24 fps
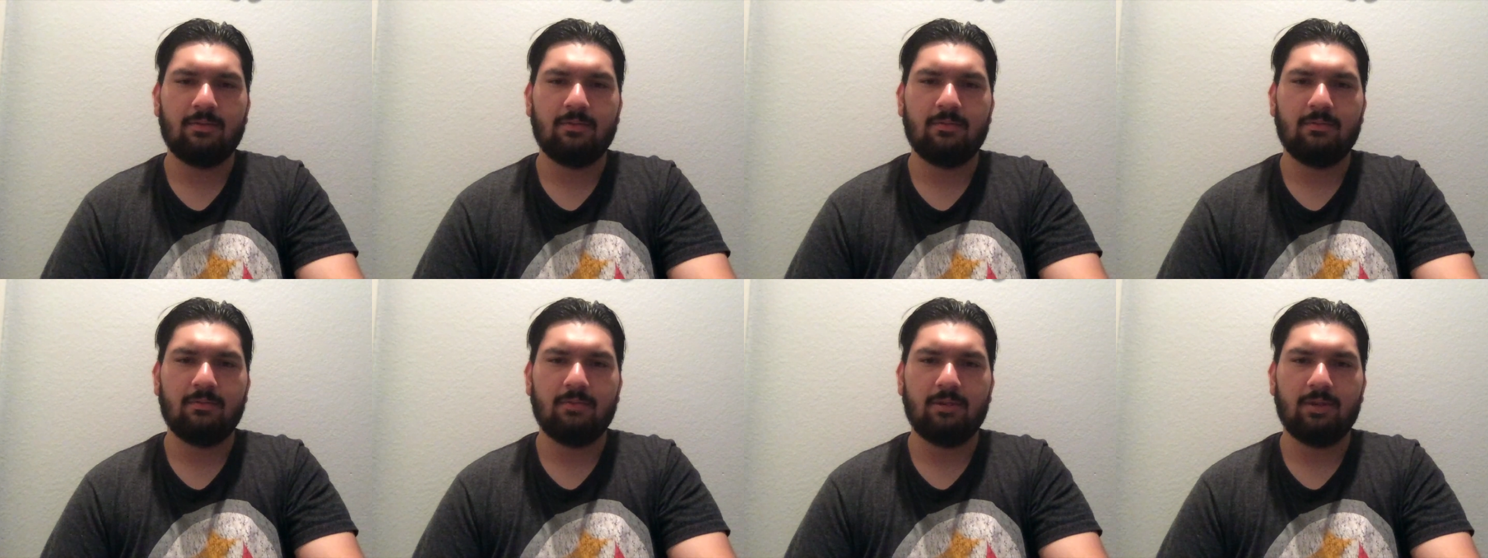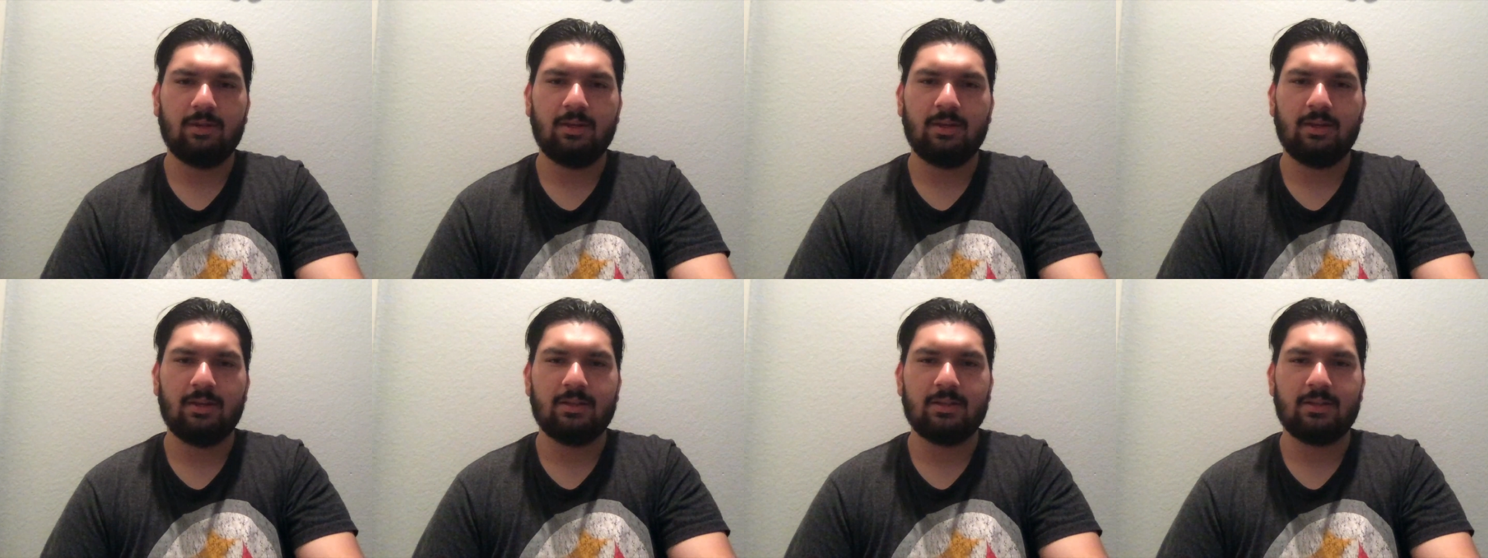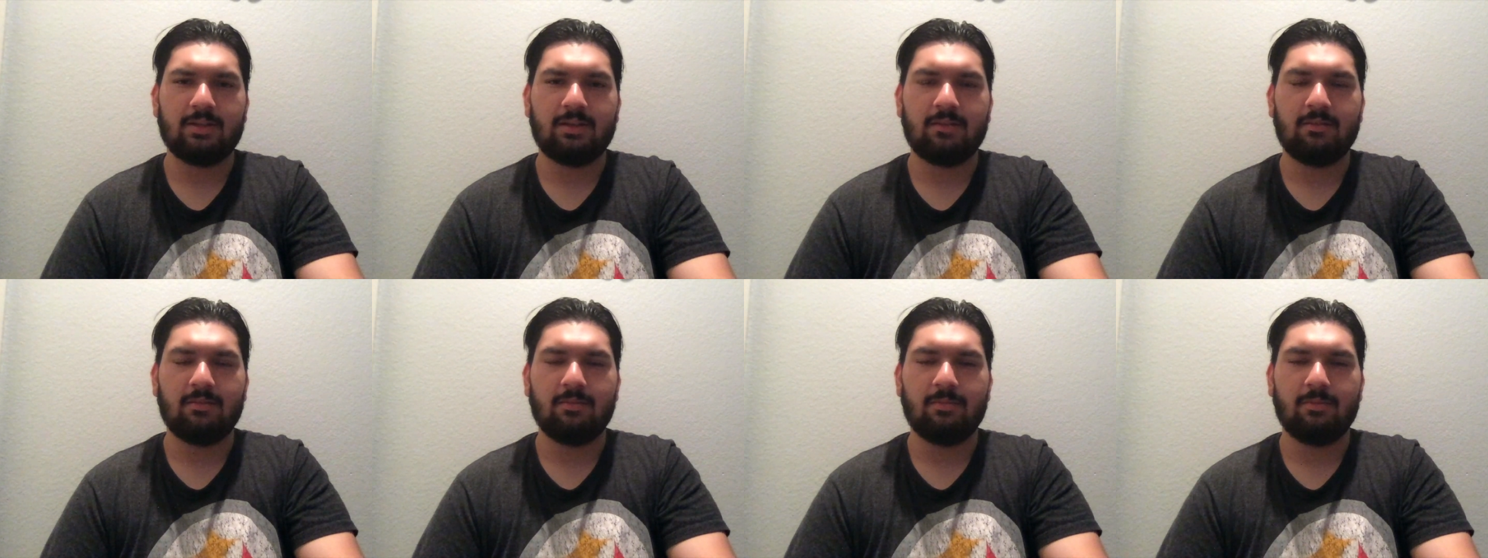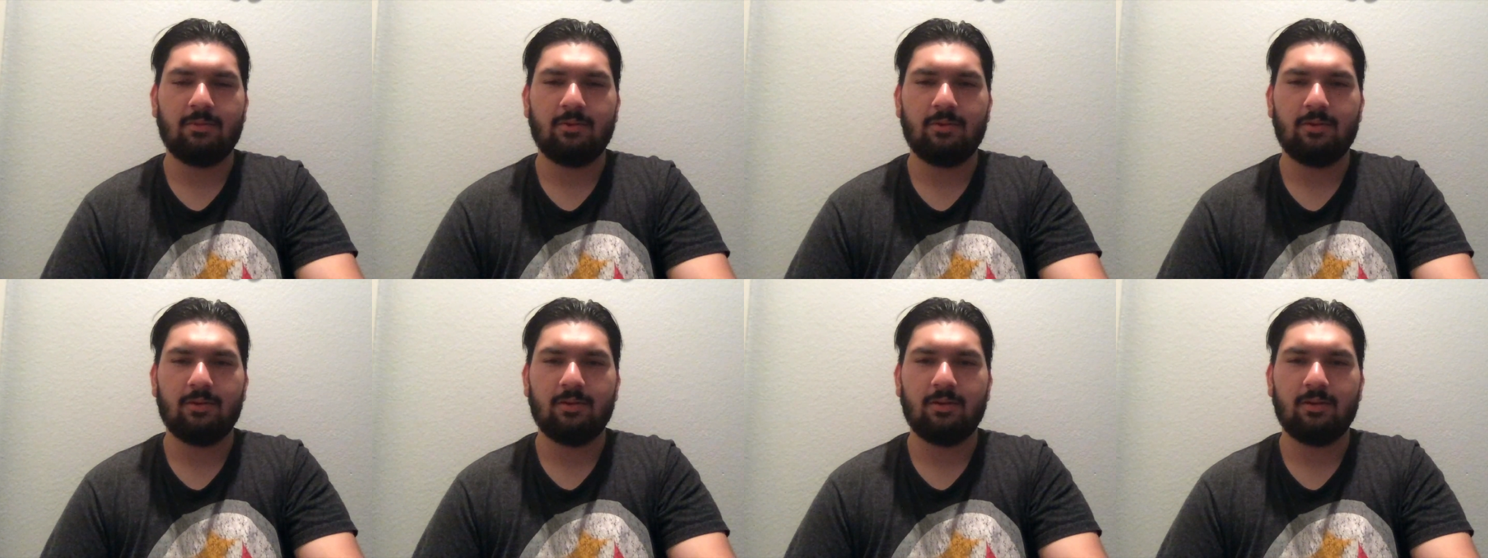realized how
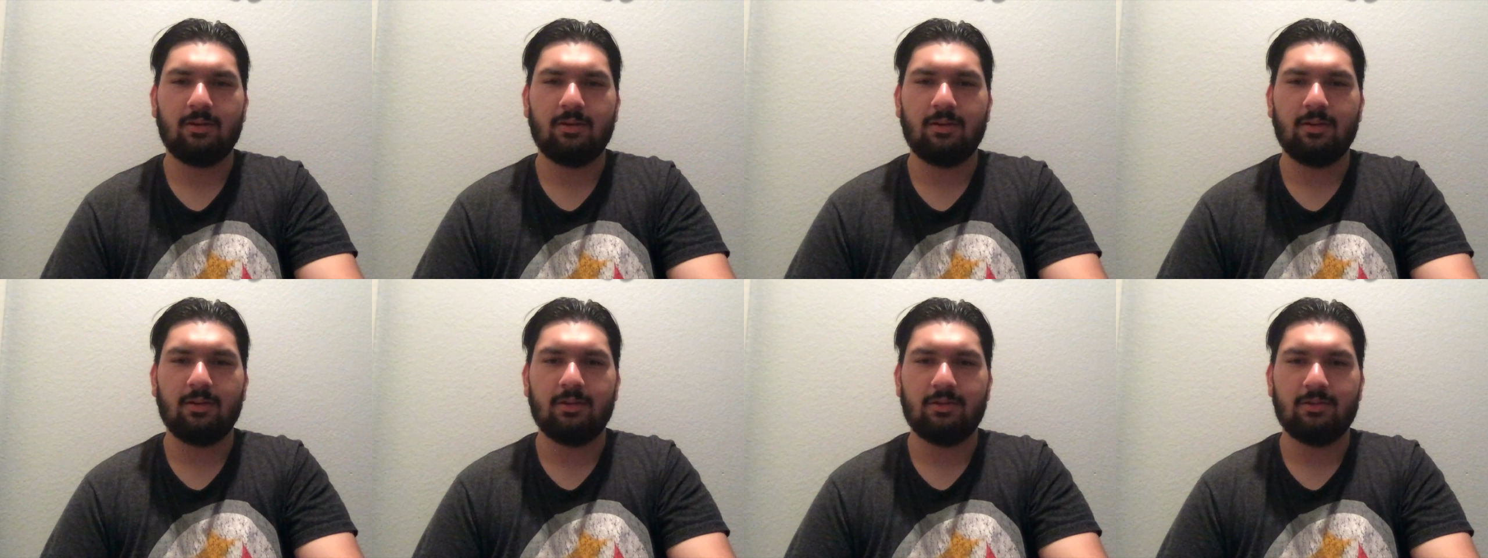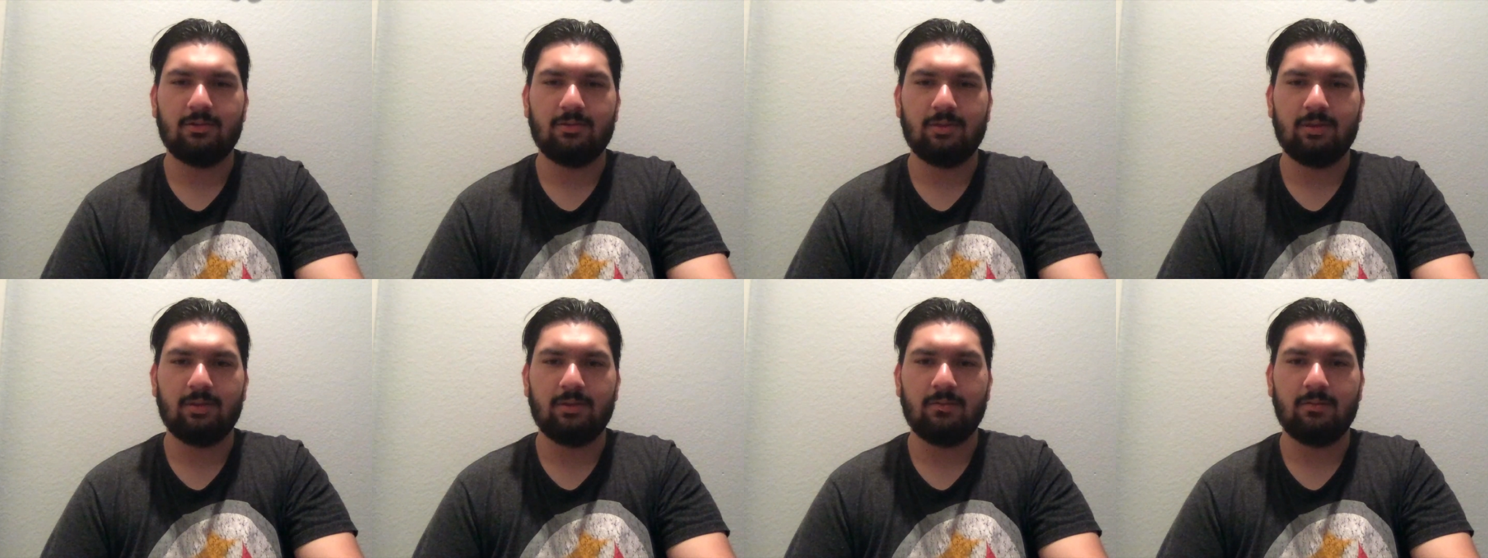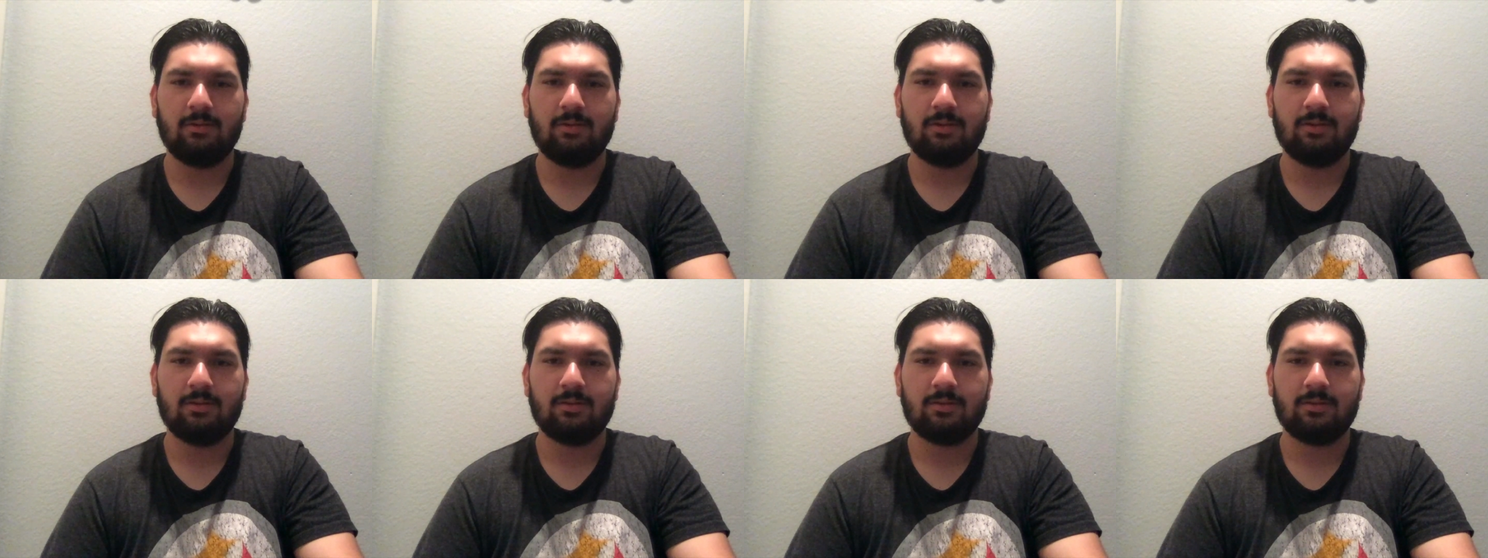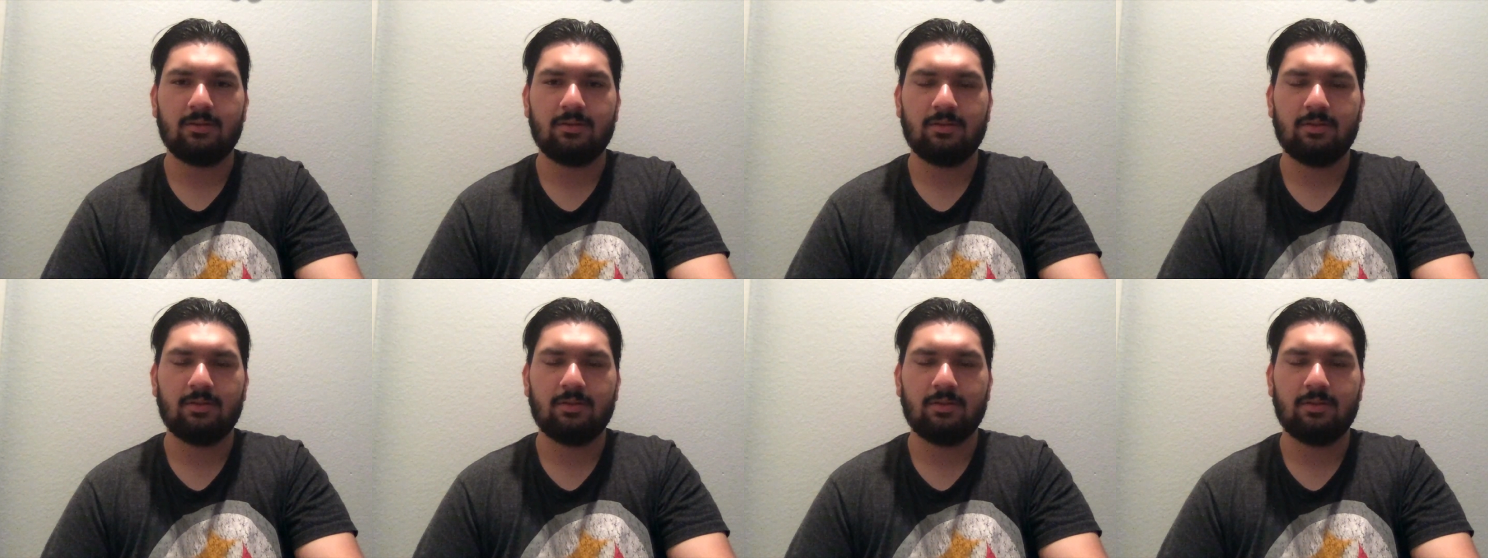important college really was.